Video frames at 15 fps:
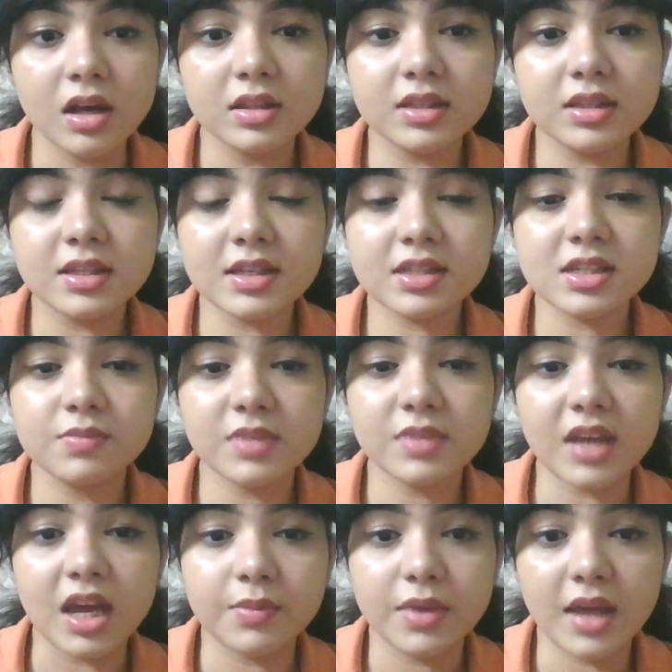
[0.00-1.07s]
The system
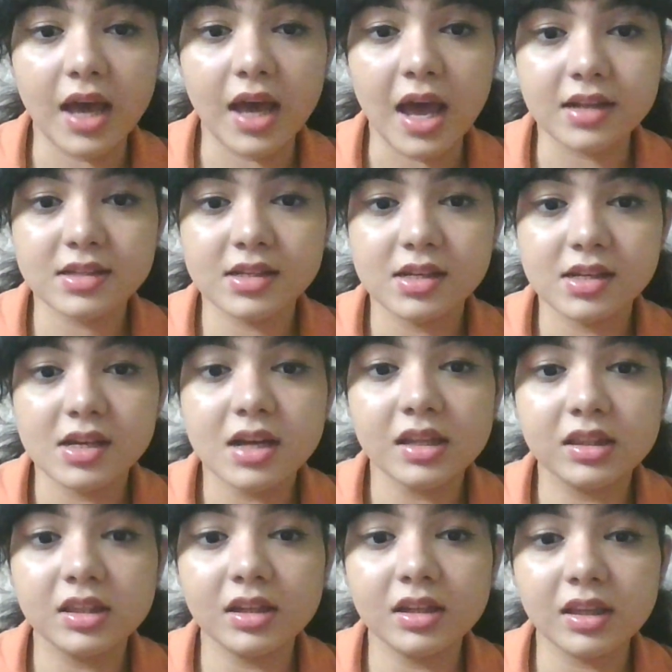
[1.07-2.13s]
can be hacked.
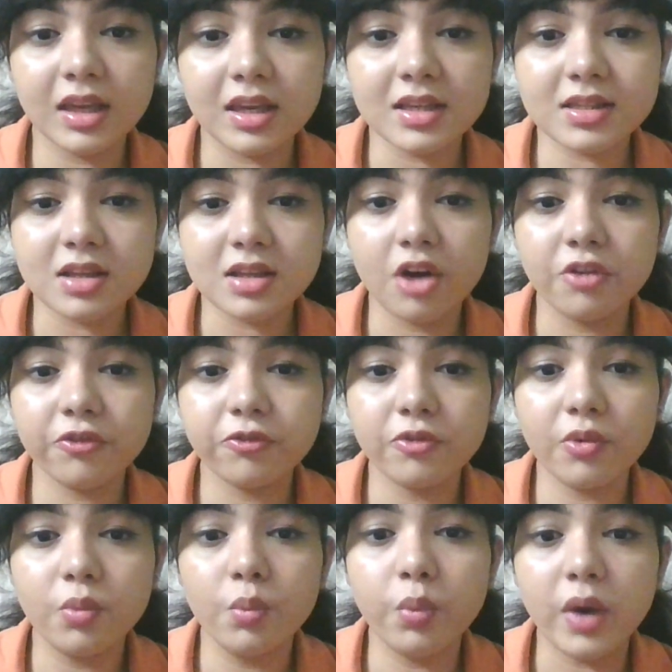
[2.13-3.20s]
The case of
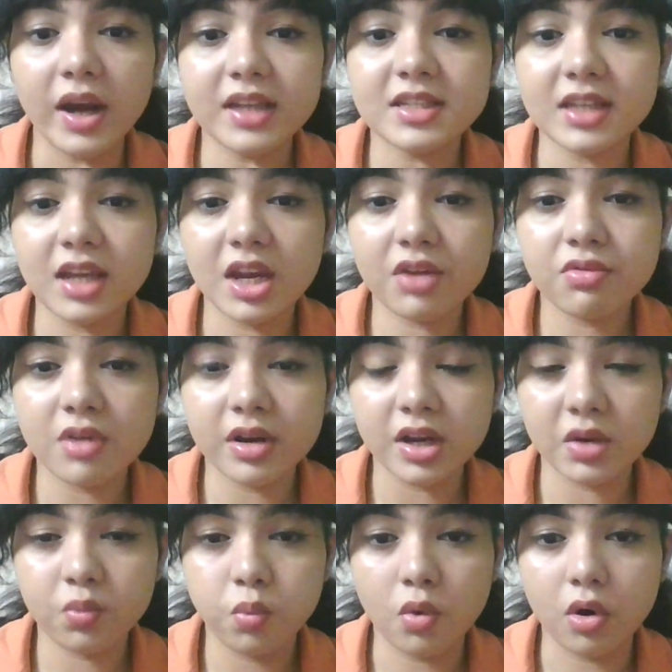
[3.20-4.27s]
wide area
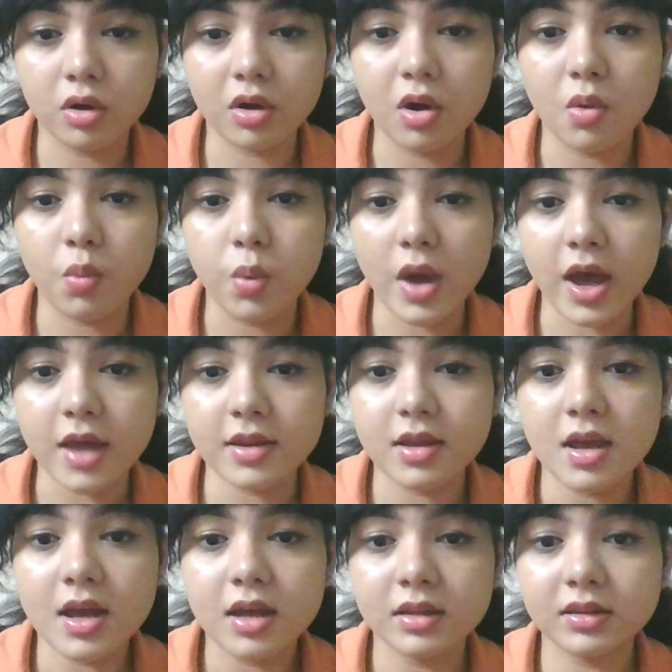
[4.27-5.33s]
network or WAN,
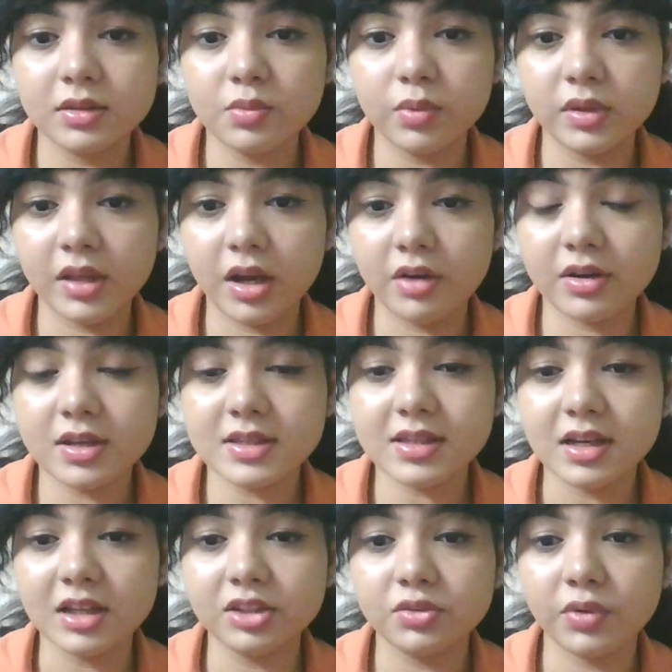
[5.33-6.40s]
there
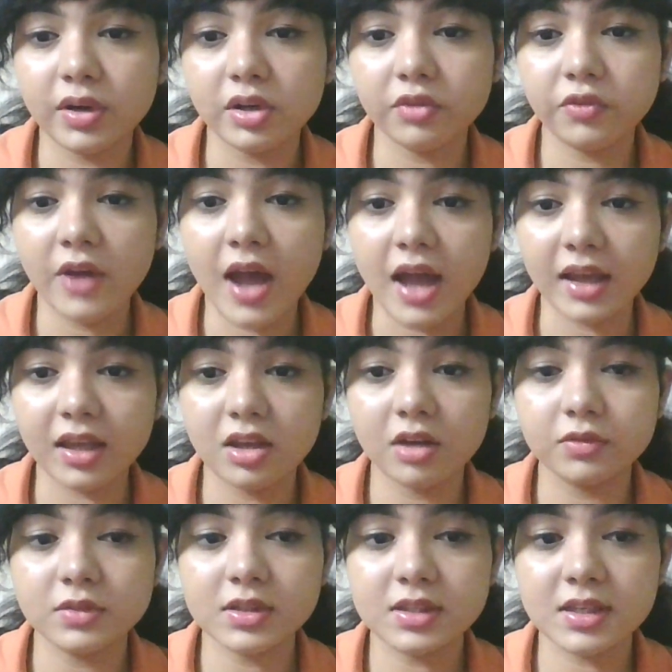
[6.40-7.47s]
is a threat of hacking
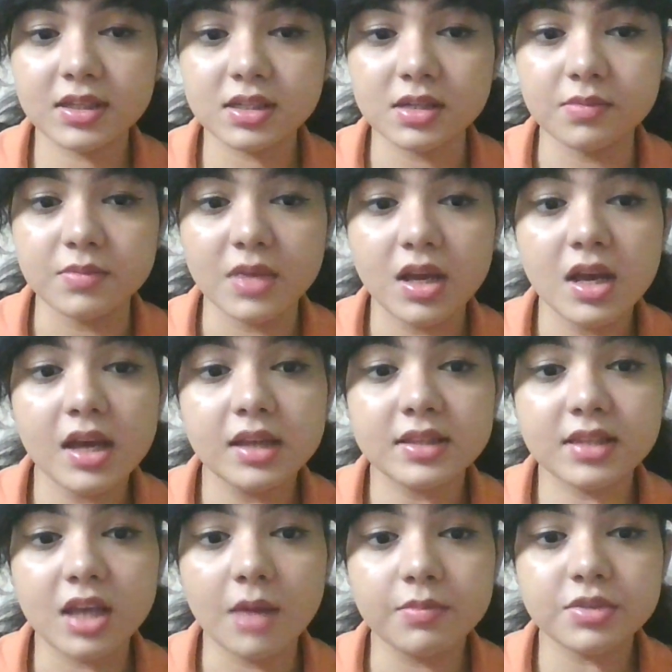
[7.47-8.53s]
of the system.
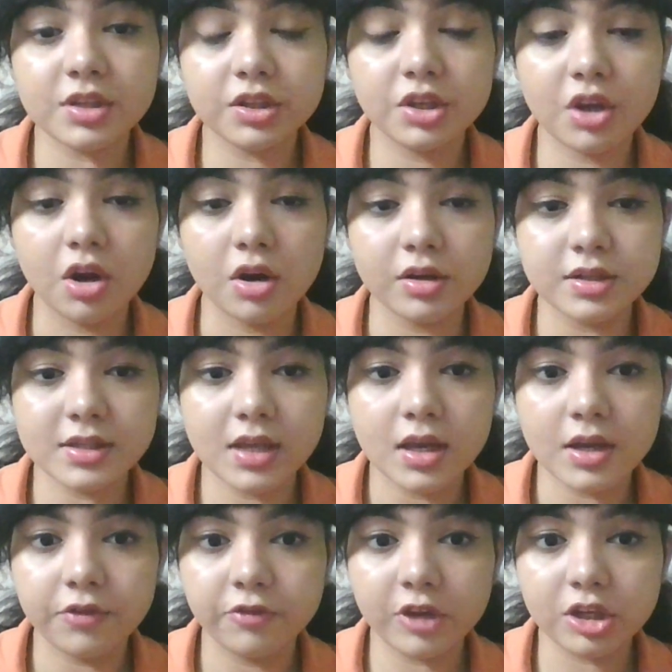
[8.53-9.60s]
Some secure
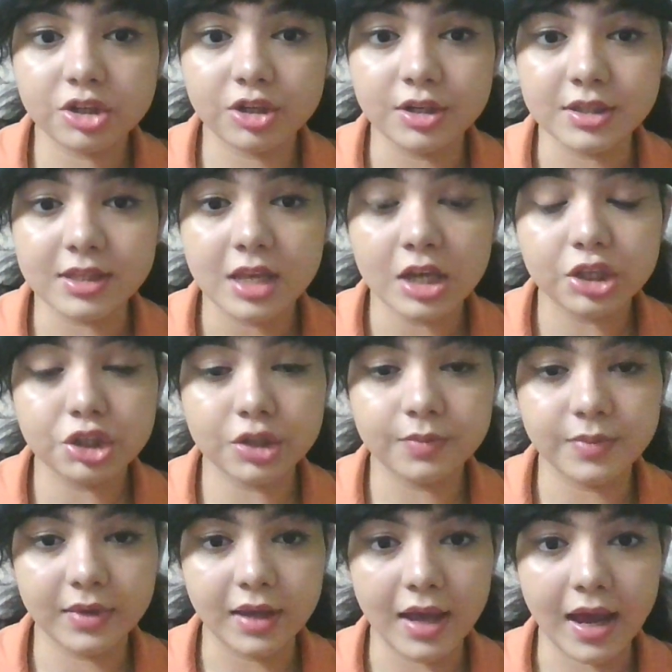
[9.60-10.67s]
features should
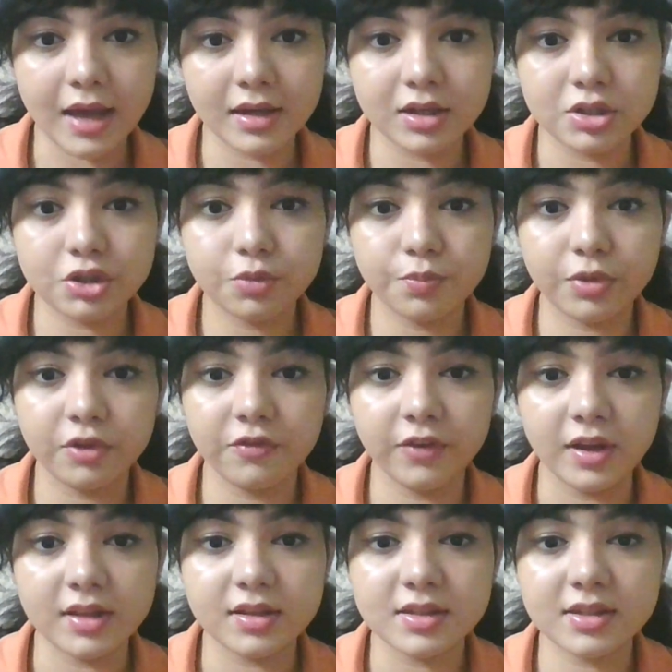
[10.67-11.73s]
be added to
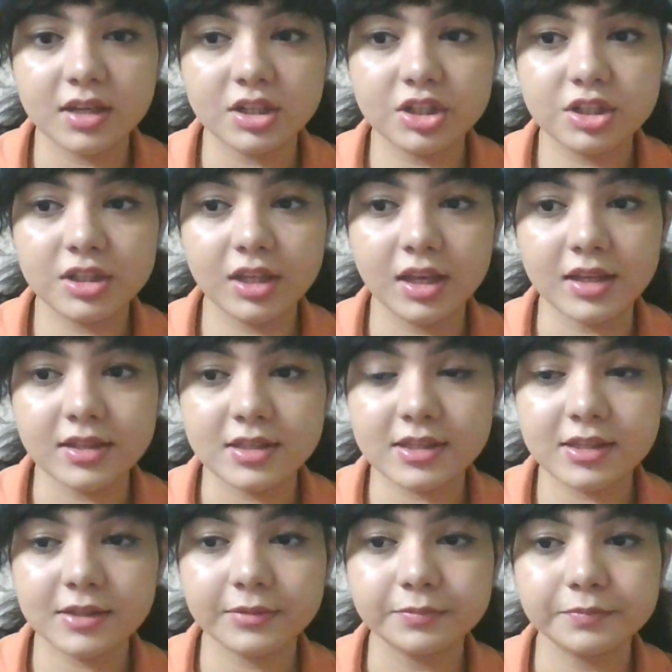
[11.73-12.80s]
prevent such things.